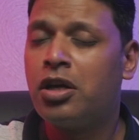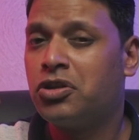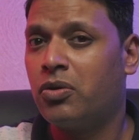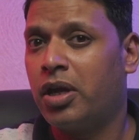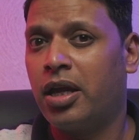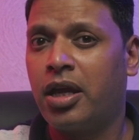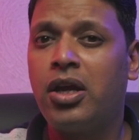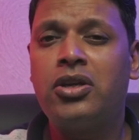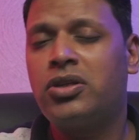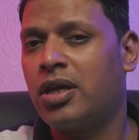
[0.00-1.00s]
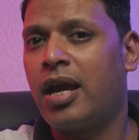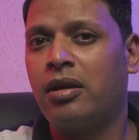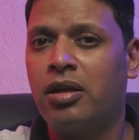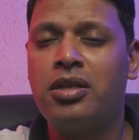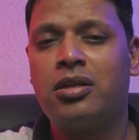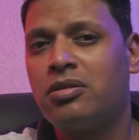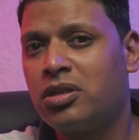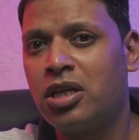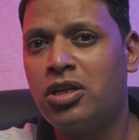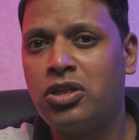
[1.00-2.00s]
So in case at a later
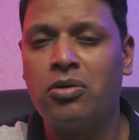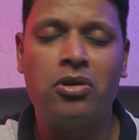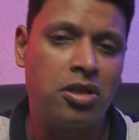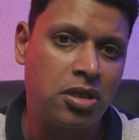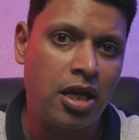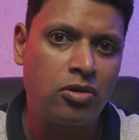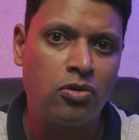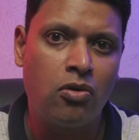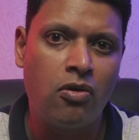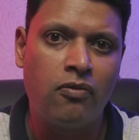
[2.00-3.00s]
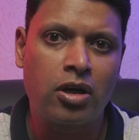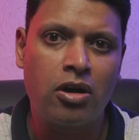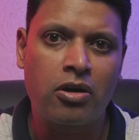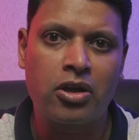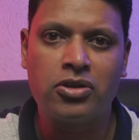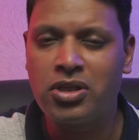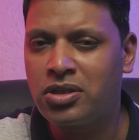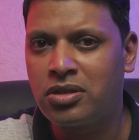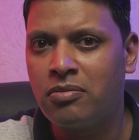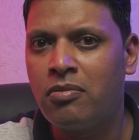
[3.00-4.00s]
stage you decide to overclock your
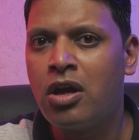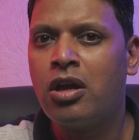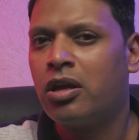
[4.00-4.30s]
system,